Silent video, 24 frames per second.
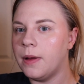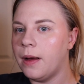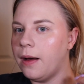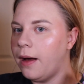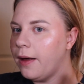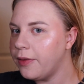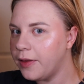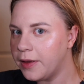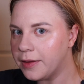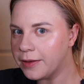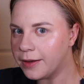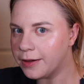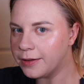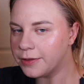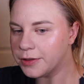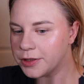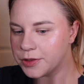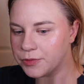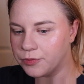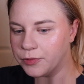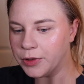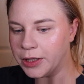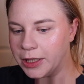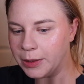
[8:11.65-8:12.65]
I think that
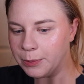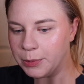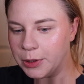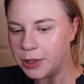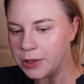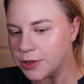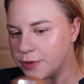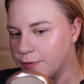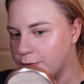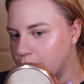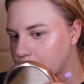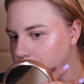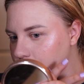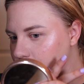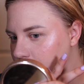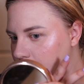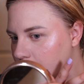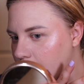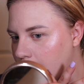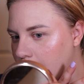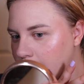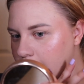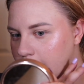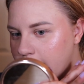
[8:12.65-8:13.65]
looks really beautiful. The
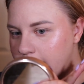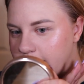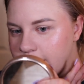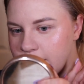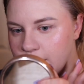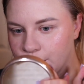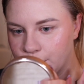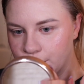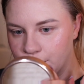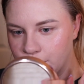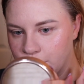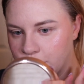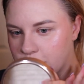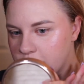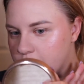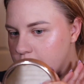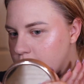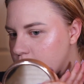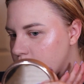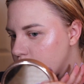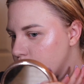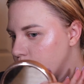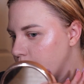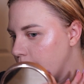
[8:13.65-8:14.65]
color is
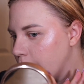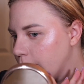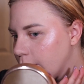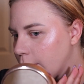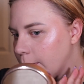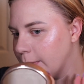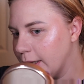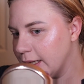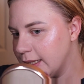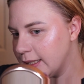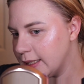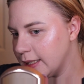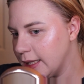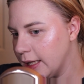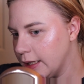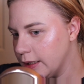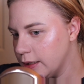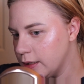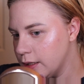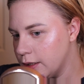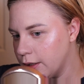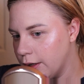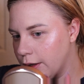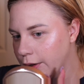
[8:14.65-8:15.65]
gorgeous as well on my
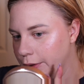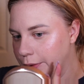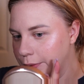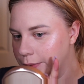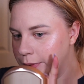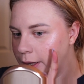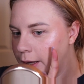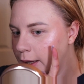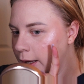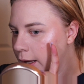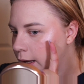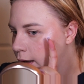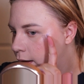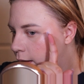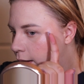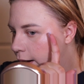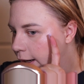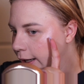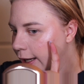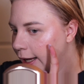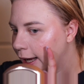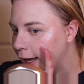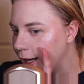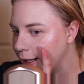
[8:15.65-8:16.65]
skin tone.
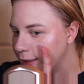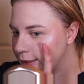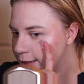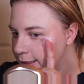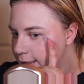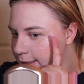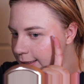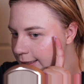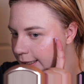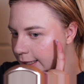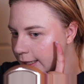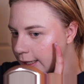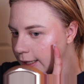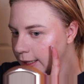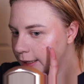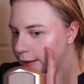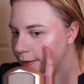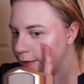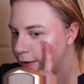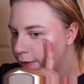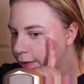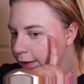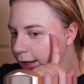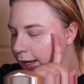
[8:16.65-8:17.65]
I can see
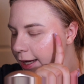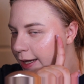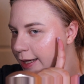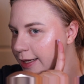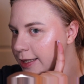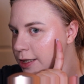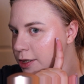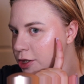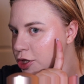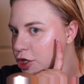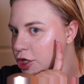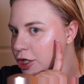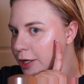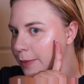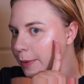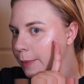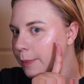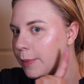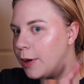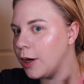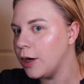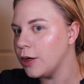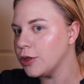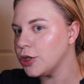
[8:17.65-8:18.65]
that there's shimmer
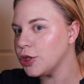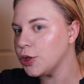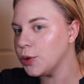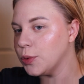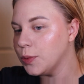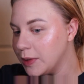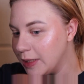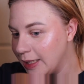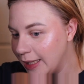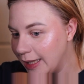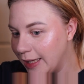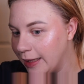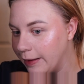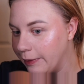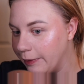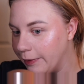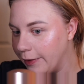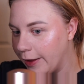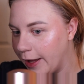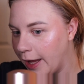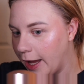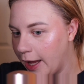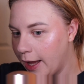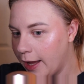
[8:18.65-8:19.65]
particles in
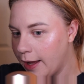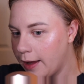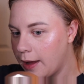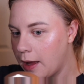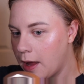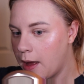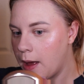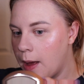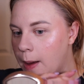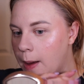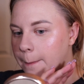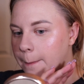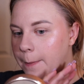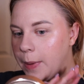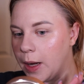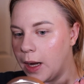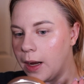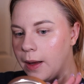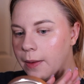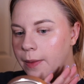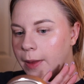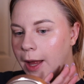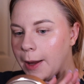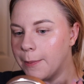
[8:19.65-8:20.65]
there,
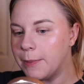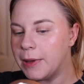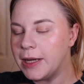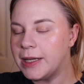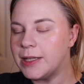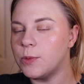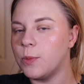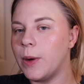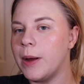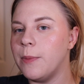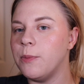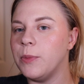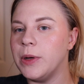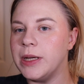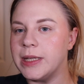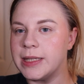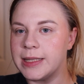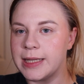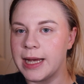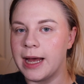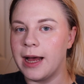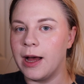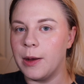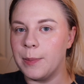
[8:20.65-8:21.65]
but that means when we
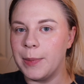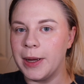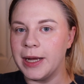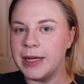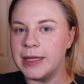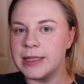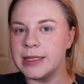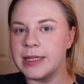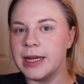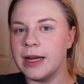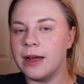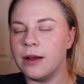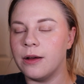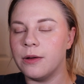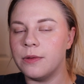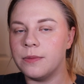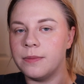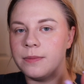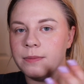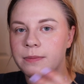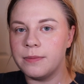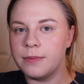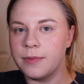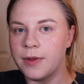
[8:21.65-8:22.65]
set our base
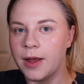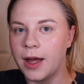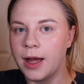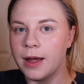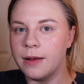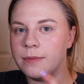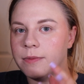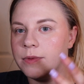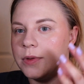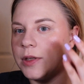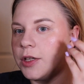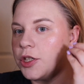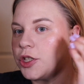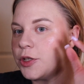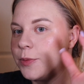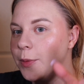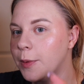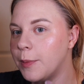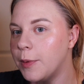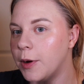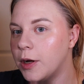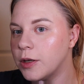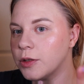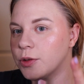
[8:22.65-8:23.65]
down that the
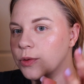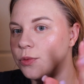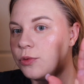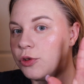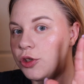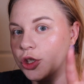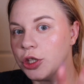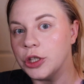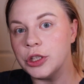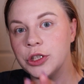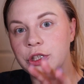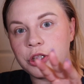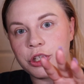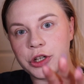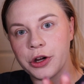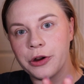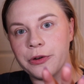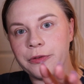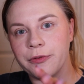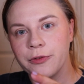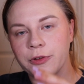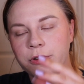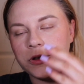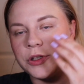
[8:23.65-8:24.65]
shimmer particles should
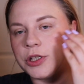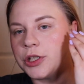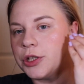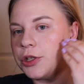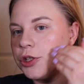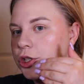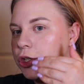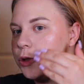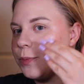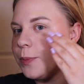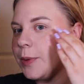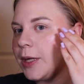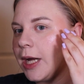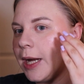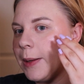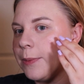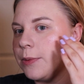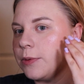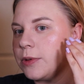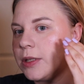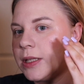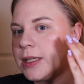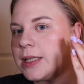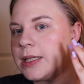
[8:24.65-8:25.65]
show through, so you should be
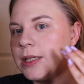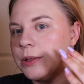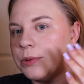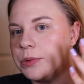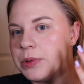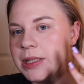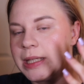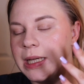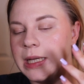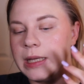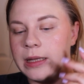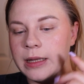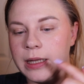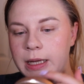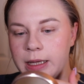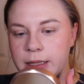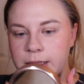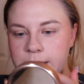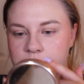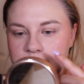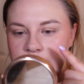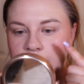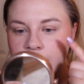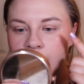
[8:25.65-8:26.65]
able to still see
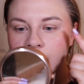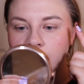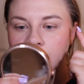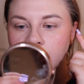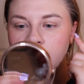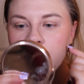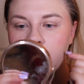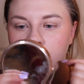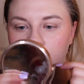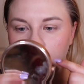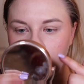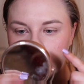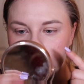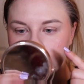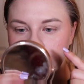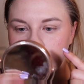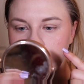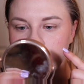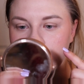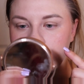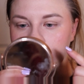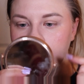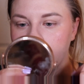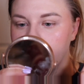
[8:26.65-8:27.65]
this
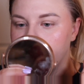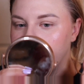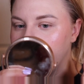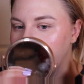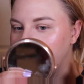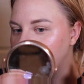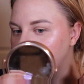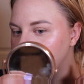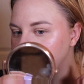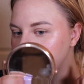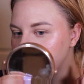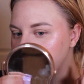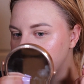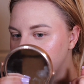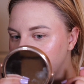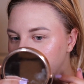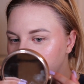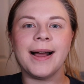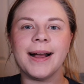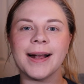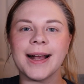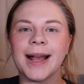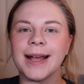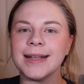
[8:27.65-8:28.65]
underneath powder.
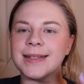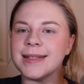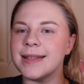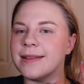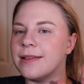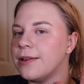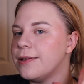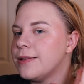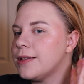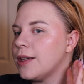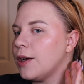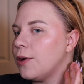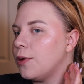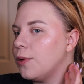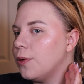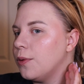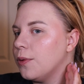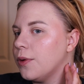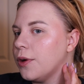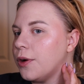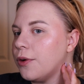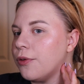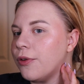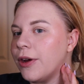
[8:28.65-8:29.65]
Okay, so those are
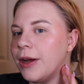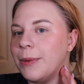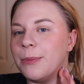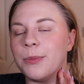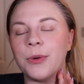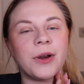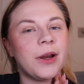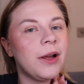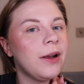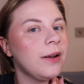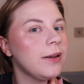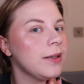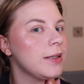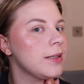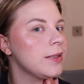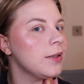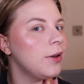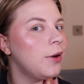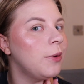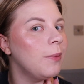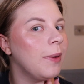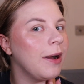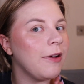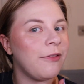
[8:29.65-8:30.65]
all the cream products
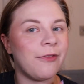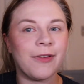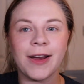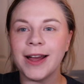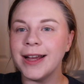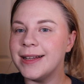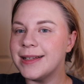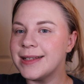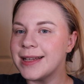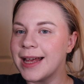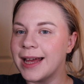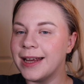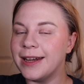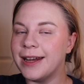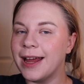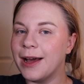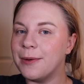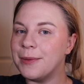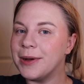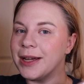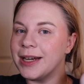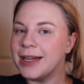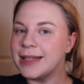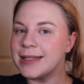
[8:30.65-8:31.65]
on my face, and
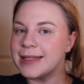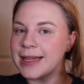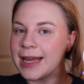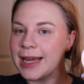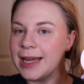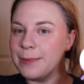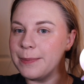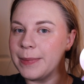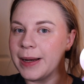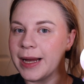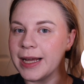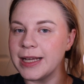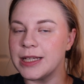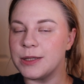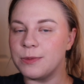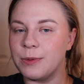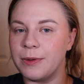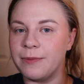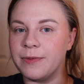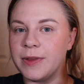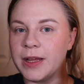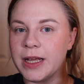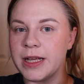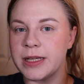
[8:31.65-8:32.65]
now we're gonna set it in place
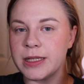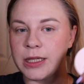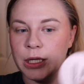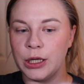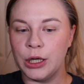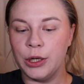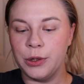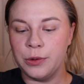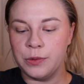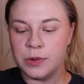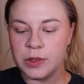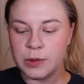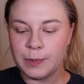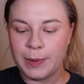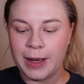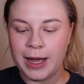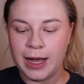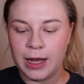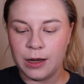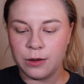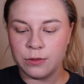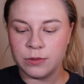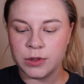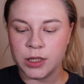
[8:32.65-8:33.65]
with this loose
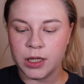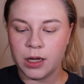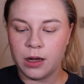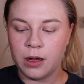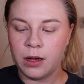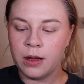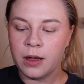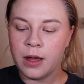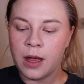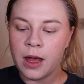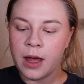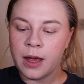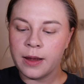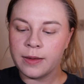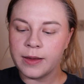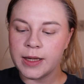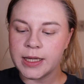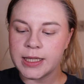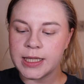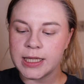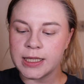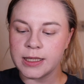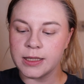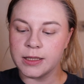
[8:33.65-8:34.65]
powder.
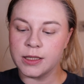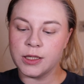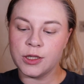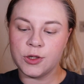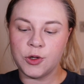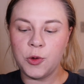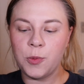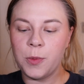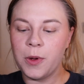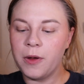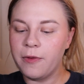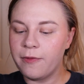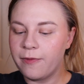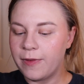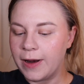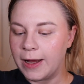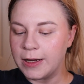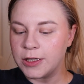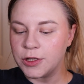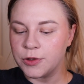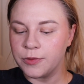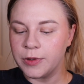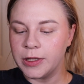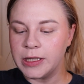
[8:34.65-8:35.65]
This is a super
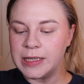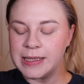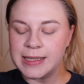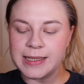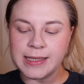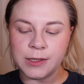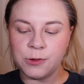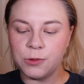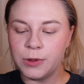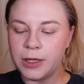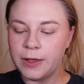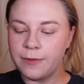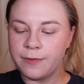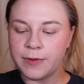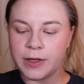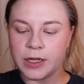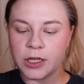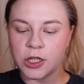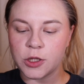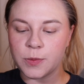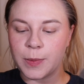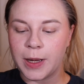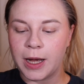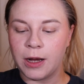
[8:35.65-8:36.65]
flattering silky
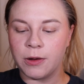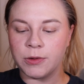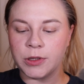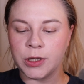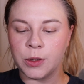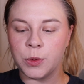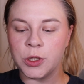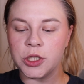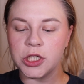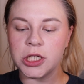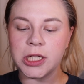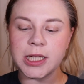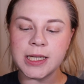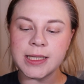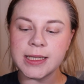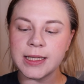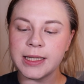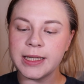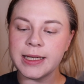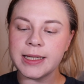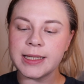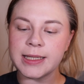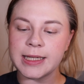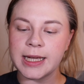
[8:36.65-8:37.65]
finish powder which
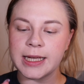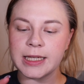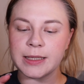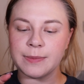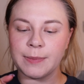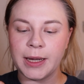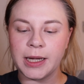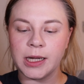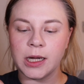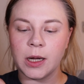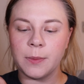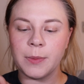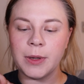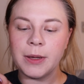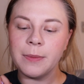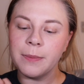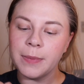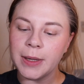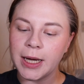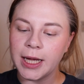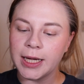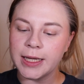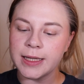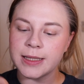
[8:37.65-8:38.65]
easily sets makeup in
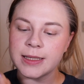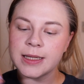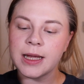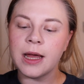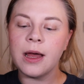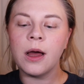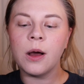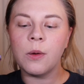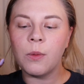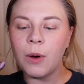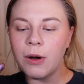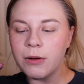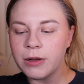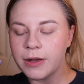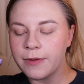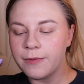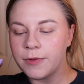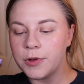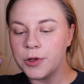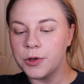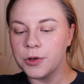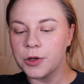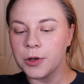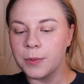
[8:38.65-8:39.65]
place while
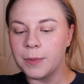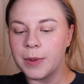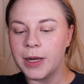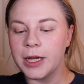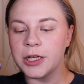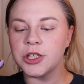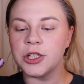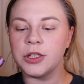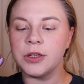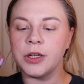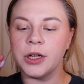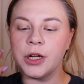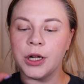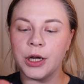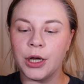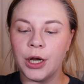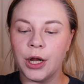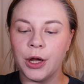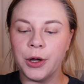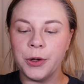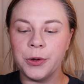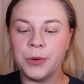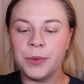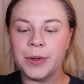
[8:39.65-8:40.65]
giving your complexion the
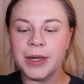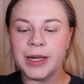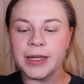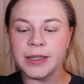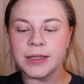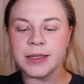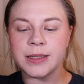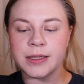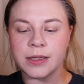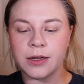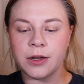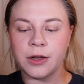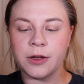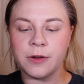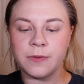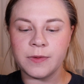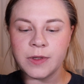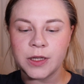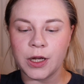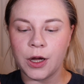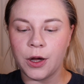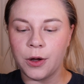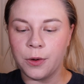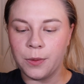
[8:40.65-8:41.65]
glow it
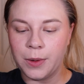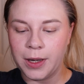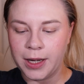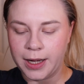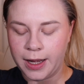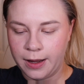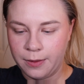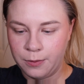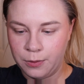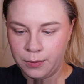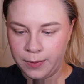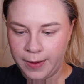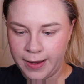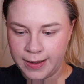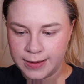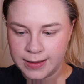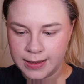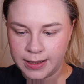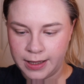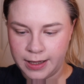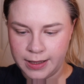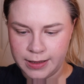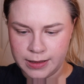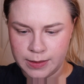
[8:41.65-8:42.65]
deserves. Oh, okay, well that
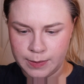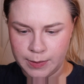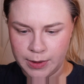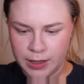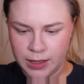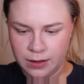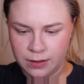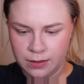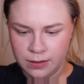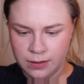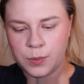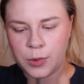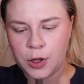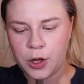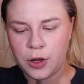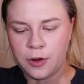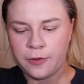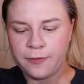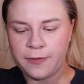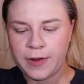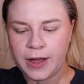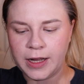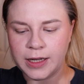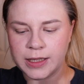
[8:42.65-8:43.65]
scares me.
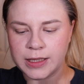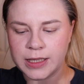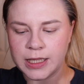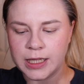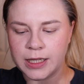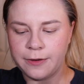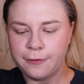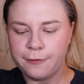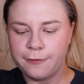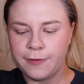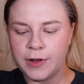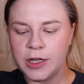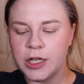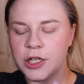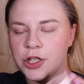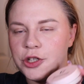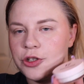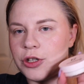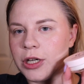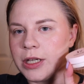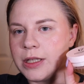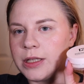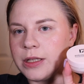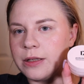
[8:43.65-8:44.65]
Perfecting
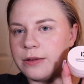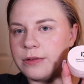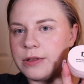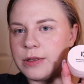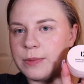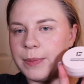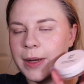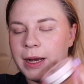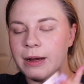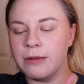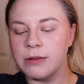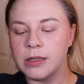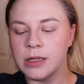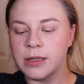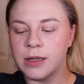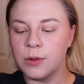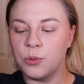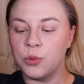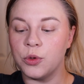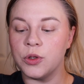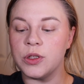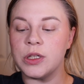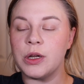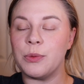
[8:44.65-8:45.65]
finish translucent powder. There
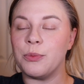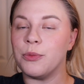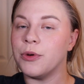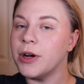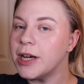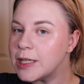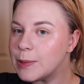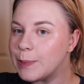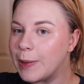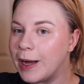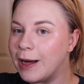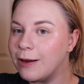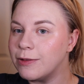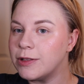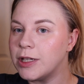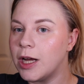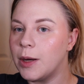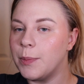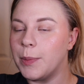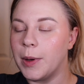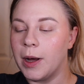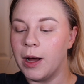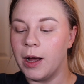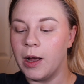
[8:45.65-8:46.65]
was a pressed
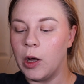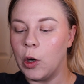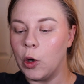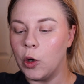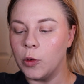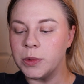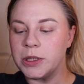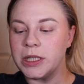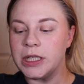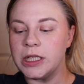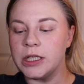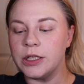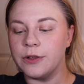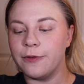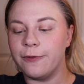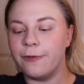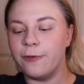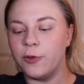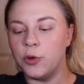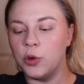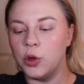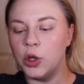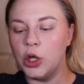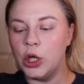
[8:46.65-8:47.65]
powder, but I opted
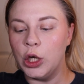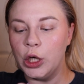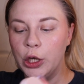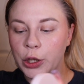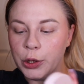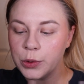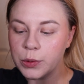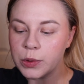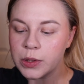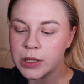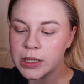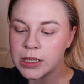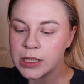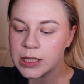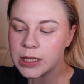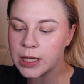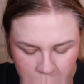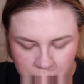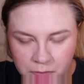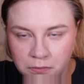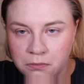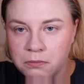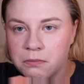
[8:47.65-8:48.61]
for loose.